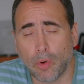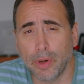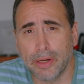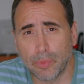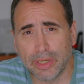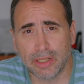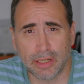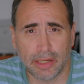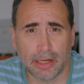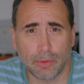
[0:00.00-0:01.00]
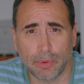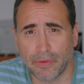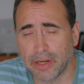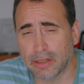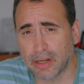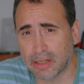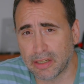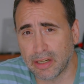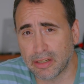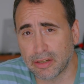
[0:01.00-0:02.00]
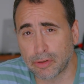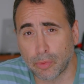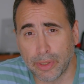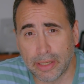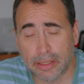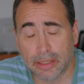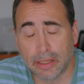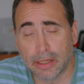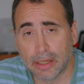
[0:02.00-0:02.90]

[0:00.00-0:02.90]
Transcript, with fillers: Only recently, with things like CSS Grid,